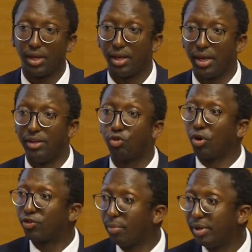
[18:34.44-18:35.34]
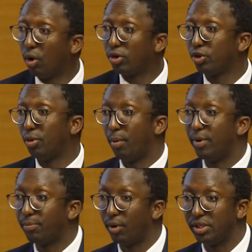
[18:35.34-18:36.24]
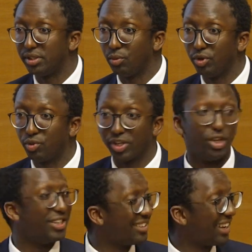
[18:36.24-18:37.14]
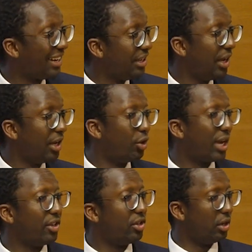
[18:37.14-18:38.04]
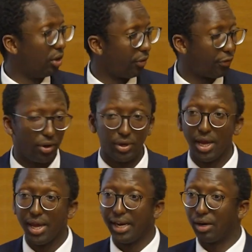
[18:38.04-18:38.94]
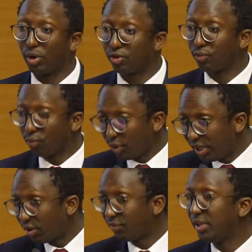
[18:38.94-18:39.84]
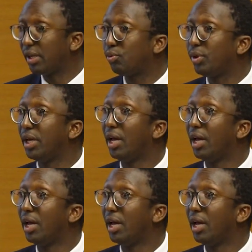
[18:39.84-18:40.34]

and transforming also the public policy, which was not exactly the case in other funds, and that was really something that